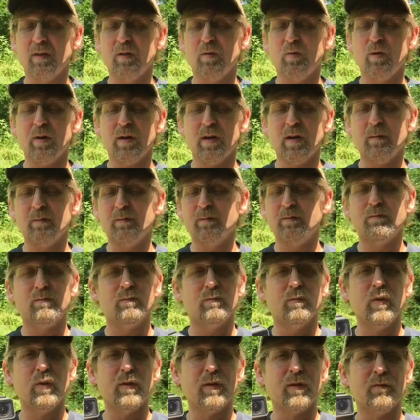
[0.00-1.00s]
what I'm
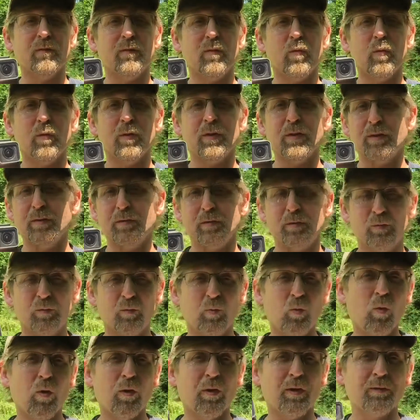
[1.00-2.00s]
looking for is
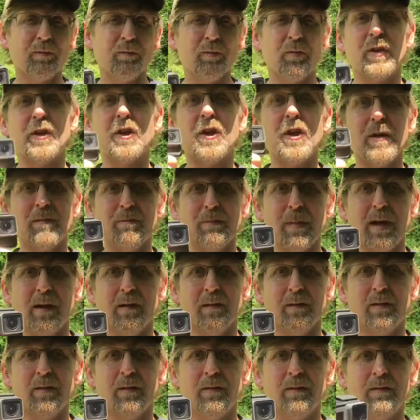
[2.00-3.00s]
one, the gun
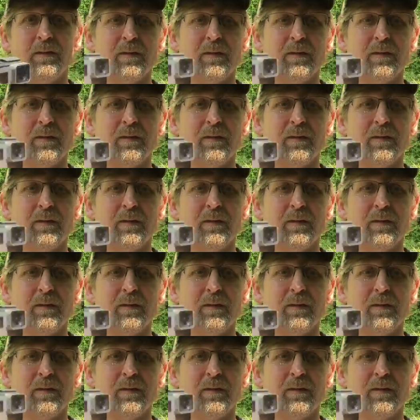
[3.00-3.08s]
mount,